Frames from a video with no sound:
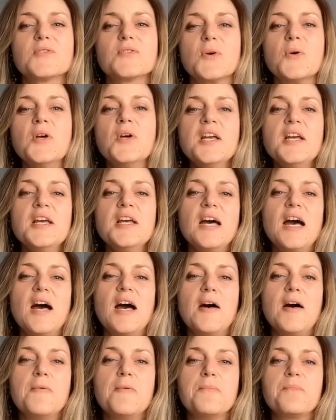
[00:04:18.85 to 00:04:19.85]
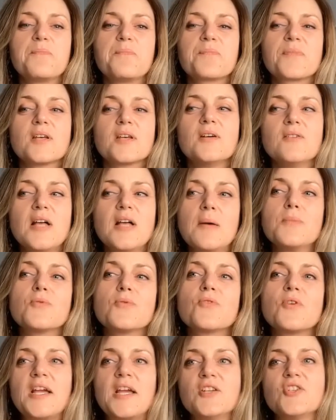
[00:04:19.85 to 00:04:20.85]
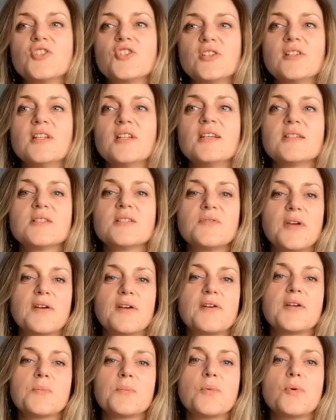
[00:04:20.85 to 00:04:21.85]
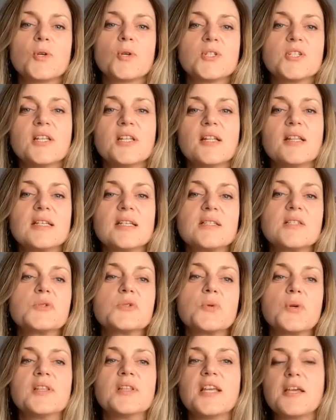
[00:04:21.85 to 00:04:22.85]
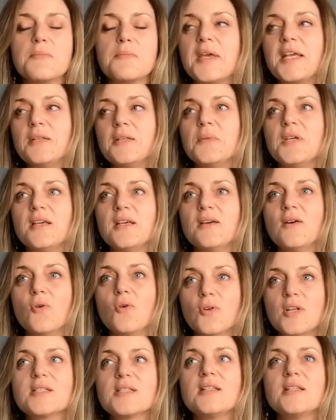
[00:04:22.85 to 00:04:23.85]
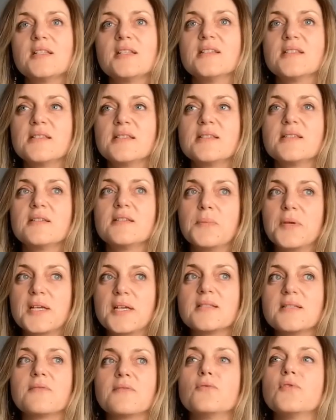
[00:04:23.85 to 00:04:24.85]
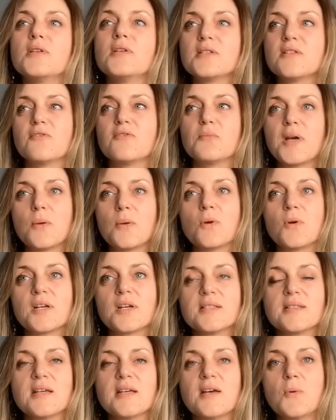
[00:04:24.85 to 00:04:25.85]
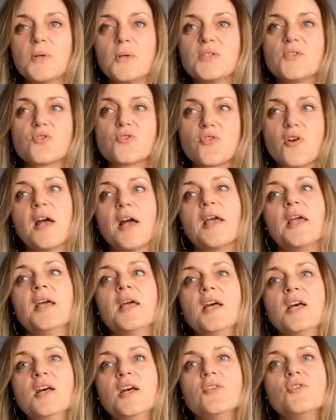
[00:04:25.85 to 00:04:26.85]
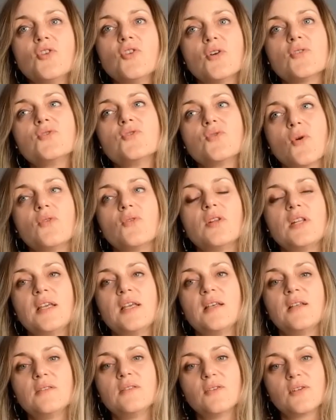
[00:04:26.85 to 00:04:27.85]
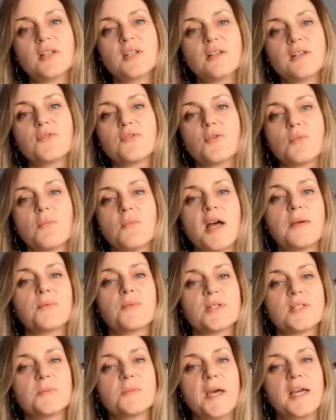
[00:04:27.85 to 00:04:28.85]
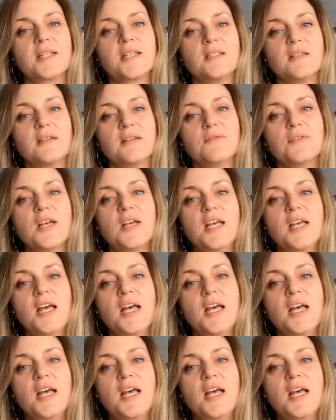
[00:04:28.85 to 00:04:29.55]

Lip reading: So collaboration is very important. This is what they made me, honestly, this is the biggest influence of my work, is I always try not to only look at it from my perspective.